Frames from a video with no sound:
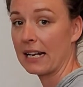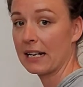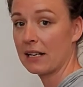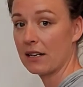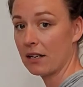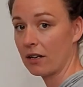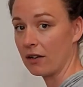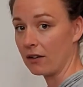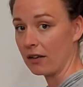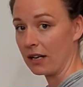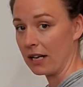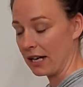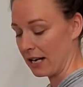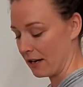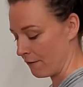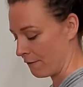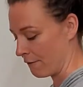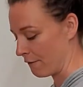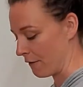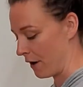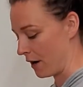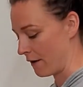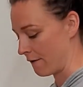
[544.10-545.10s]
degree in
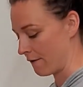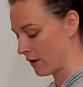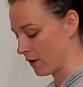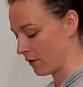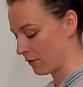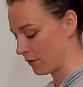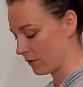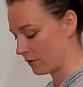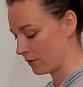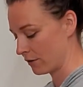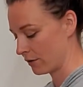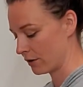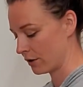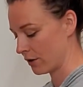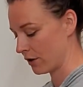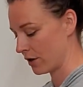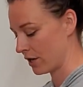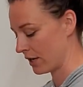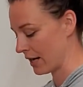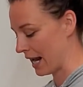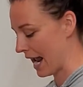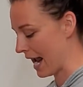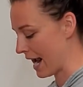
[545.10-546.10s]
front of you. So
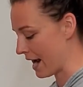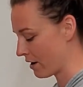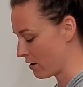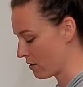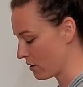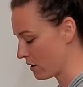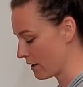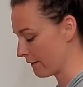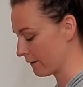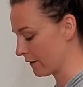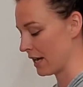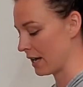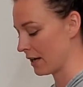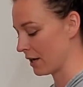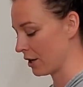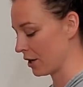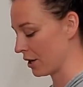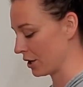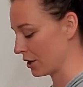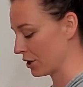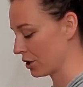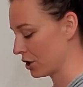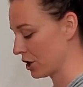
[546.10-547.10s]
the angle of
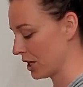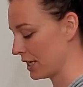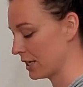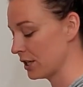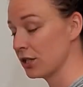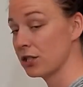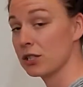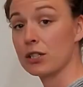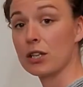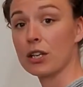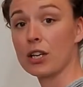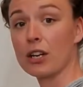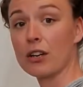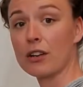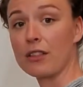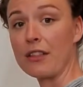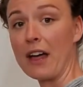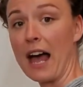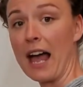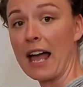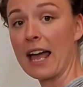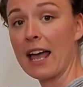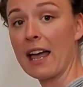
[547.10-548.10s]
your shin to your
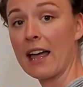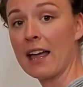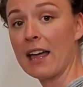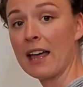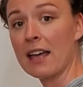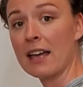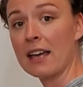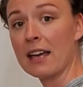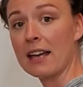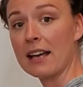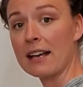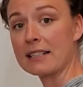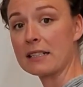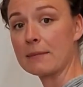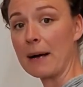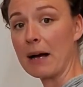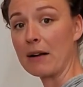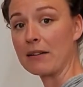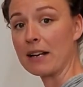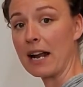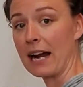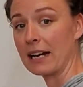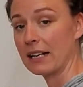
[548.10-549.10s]
thigh is about
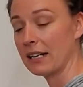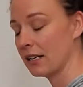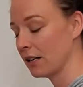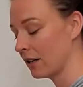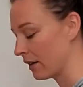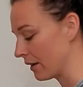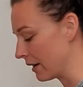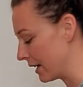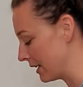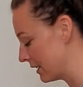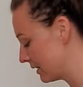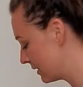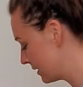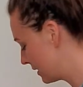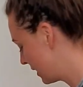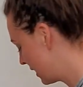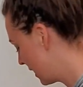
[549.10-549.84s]
90 degrees,